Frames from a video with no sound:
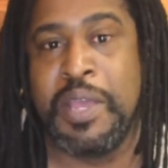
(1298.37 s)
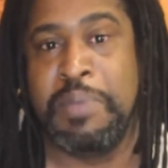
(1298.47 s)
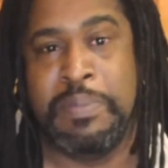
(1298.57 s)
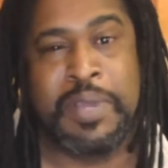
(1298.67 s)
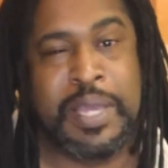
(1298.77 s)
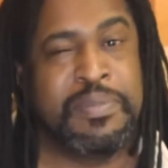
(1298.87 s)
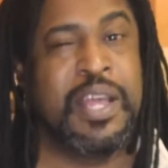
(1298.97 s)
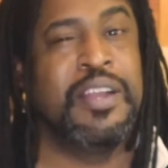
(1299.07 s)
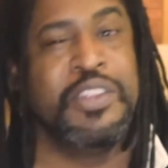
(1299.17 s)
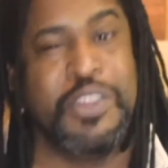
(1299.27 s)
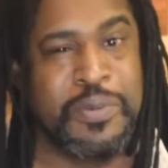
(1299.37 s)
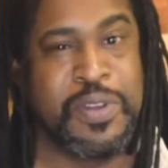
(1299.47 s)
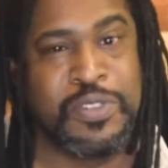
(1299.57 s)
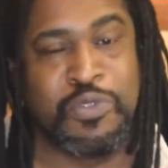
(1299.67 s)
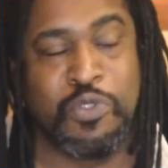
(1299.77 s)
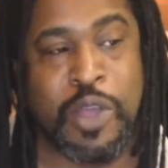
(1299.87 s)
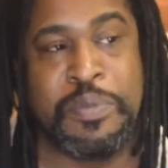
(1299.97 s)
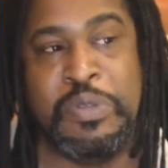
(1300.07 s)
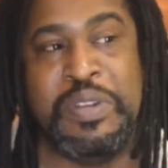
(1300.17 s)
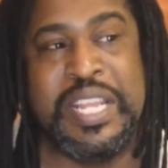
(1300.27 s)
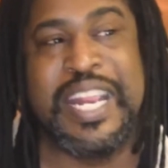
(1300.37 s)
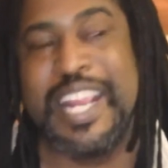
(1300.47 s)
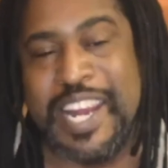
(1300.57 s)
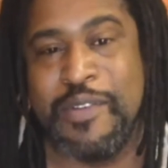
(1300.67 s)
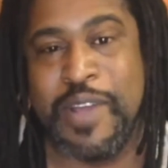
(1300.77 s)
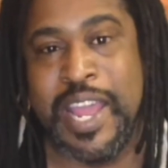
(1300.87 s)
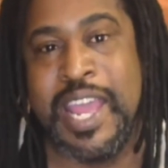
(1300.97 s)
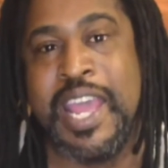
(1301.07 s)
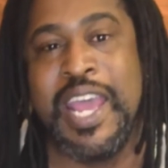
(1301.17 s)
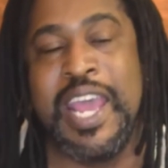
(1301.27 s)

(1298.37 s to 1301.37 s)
People kept telling you were going to screw up and you did it anyway.